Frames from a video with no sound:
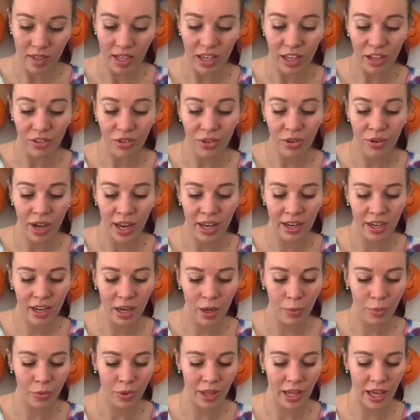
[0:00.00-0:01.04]
If you end
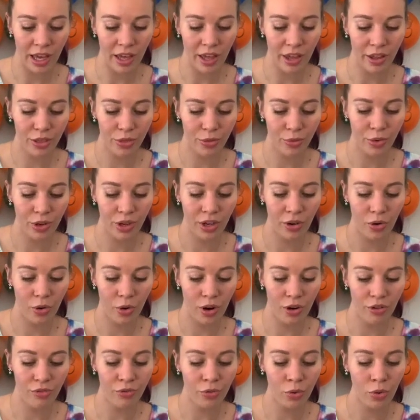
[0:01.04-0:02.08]
up with a 3
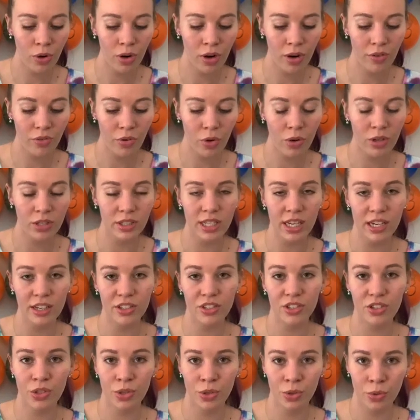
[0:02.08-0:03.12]
or a 4, of course that
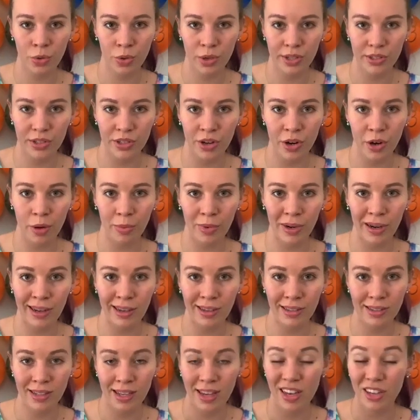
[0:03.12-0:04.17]
is 2 oyster
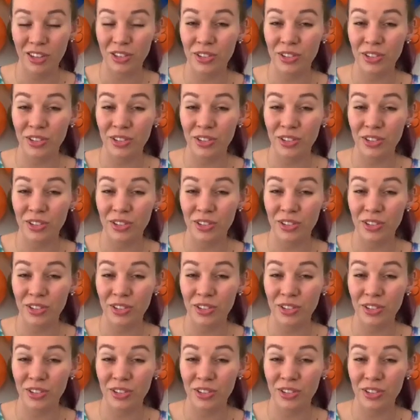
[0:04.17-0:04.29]
openings.